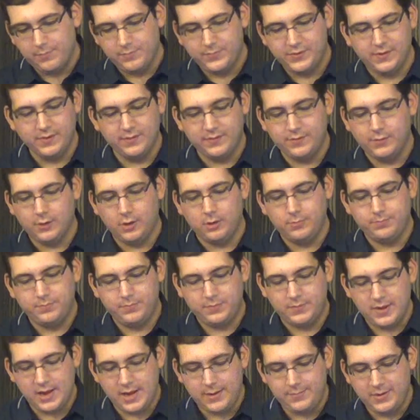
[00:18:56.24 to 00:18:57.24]
So this is our
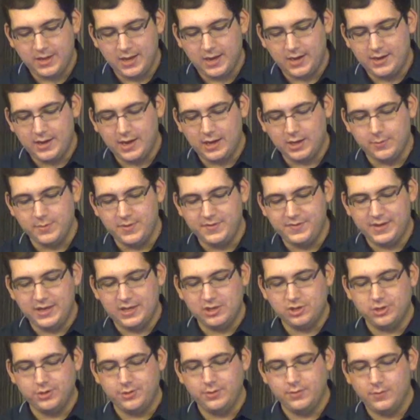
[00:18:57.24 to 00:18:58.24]
API
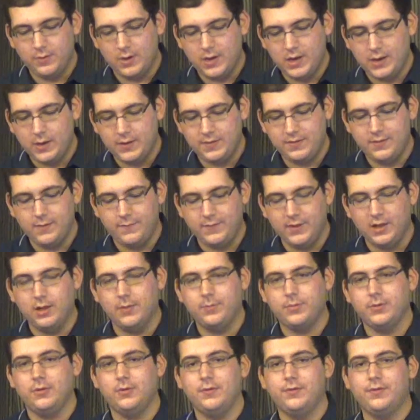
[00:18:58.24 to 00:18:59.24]
documentation,
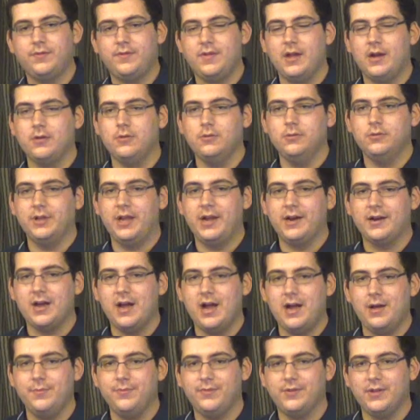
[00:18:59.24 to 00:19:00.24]

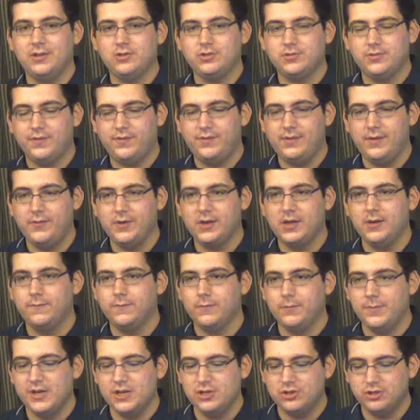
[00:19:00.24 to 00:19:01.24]
developers.google.com/civic
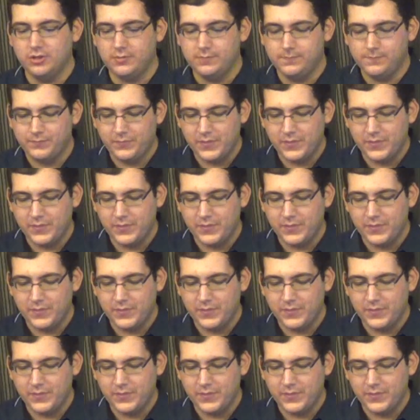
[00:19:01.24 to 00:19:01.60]
information.